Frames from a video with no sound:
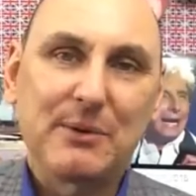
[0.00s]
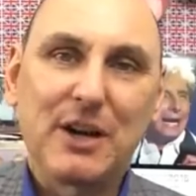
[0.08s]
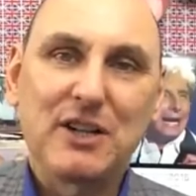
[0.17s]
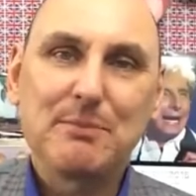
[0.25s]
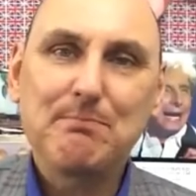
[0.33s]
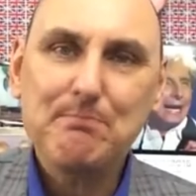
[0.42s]
So we're
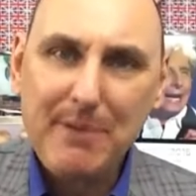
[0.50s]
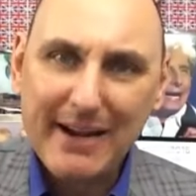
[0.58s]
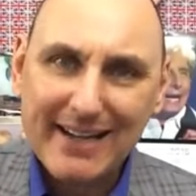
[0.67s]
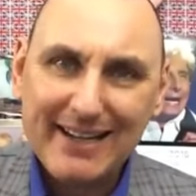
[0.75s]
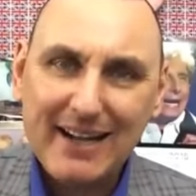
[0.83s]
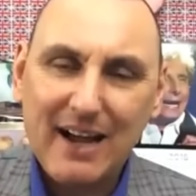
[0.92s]
going to
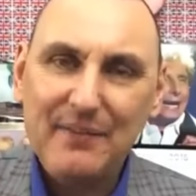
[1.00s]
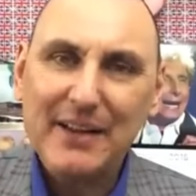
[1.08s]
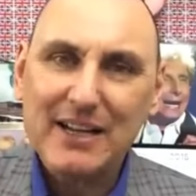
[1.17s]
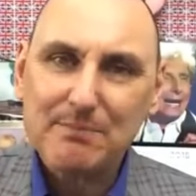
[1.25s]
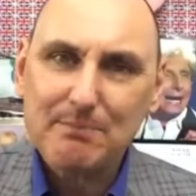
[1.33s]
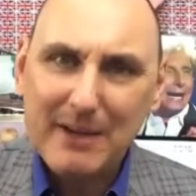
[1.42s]
Piccolo. I
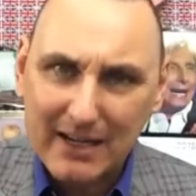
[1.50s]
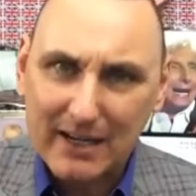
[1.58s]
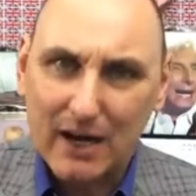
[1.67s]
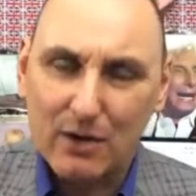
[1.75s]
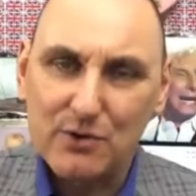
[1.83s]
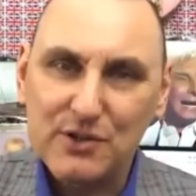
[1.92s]
think it's
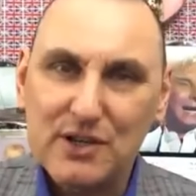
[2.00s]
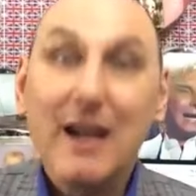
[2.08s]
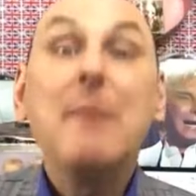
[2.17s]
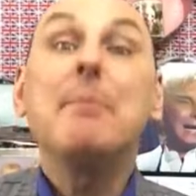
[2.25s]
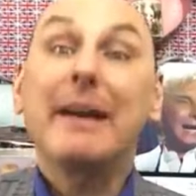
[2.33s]
Piccolo's.